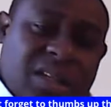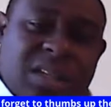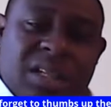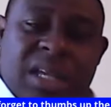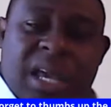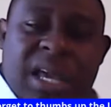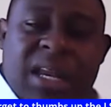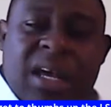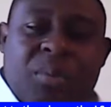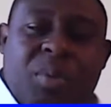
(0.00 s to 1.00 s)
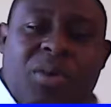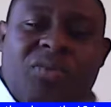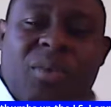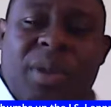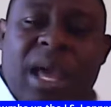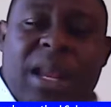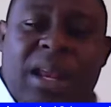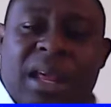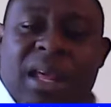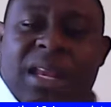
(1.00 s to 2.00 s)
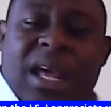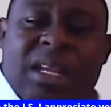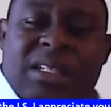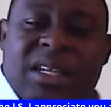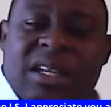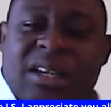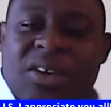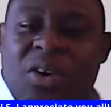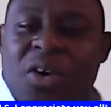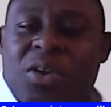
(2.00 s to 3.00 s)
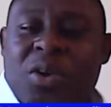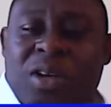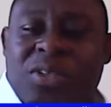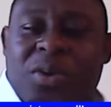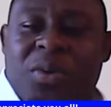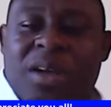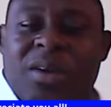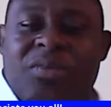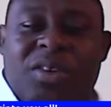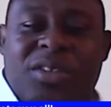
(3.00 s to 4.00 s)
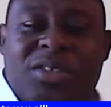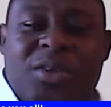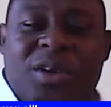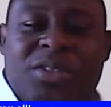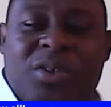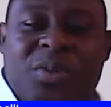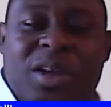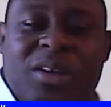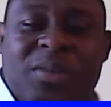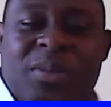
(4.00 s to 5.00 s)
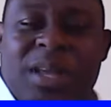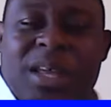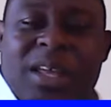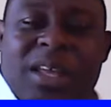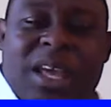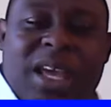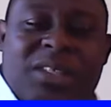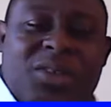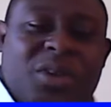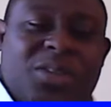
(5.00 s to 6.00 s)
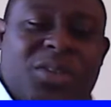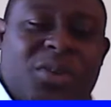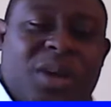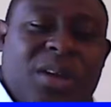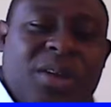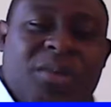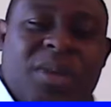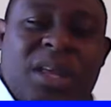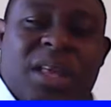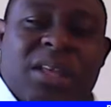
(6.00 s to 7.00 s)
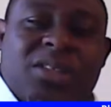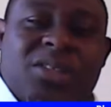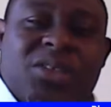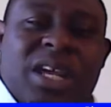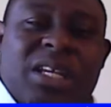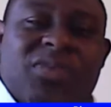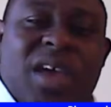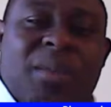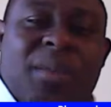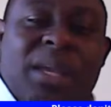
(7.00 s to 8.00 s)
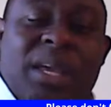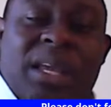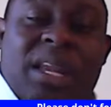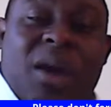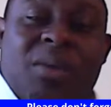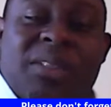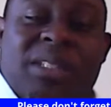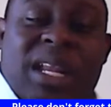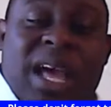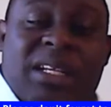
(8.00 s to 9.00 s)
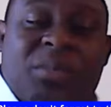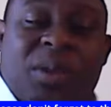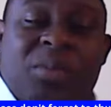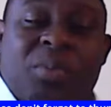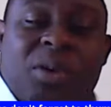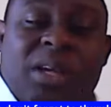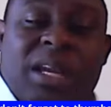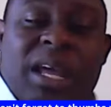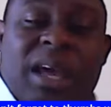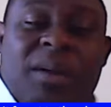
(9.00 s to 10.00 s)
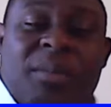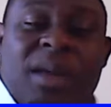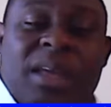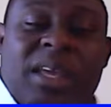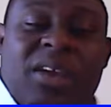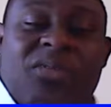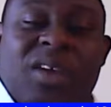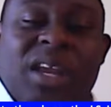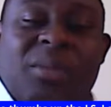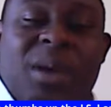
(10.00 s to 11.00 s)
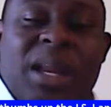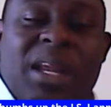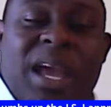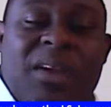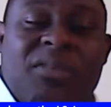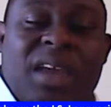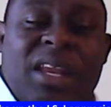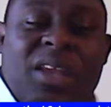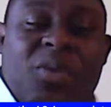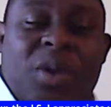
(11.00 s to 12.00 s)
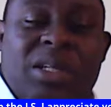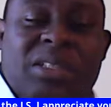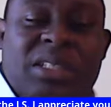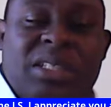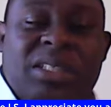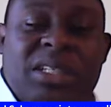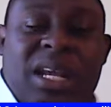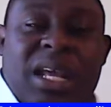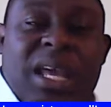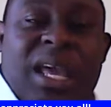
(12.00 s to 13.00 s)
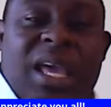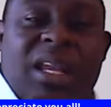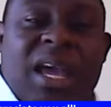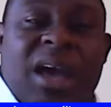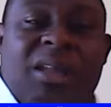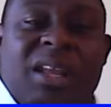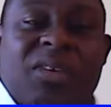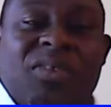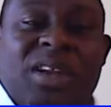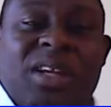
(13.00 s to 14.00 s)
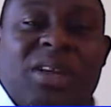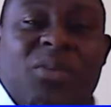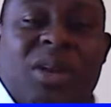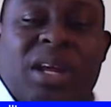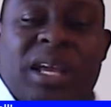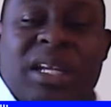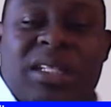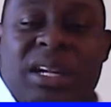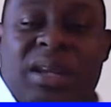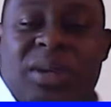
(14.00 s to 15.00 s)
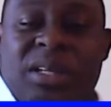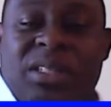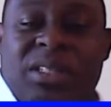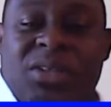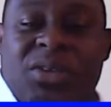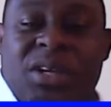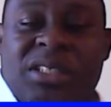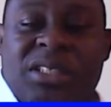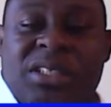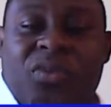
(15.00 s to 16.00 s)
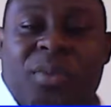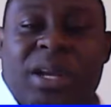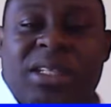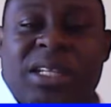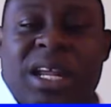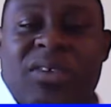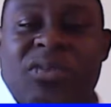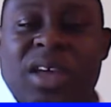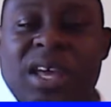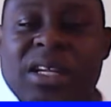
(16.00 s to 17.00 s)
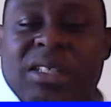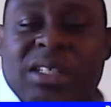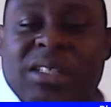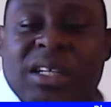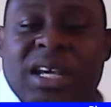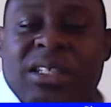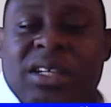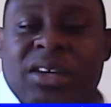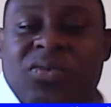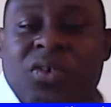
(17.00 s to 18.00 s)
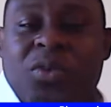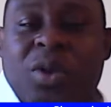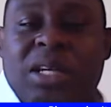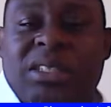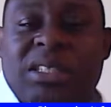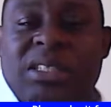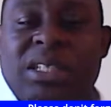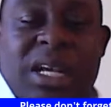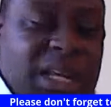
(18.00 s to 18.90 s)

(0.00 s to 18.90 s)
And apart from that, that's oh, you're also welcome, Vern. You're also welcome. Yes, you're also welcome. So yes, family, that was the last bullet point. If anybody have any questions, and I'll definitely want to answer them, because there's a few minutes left just to answer a few questions.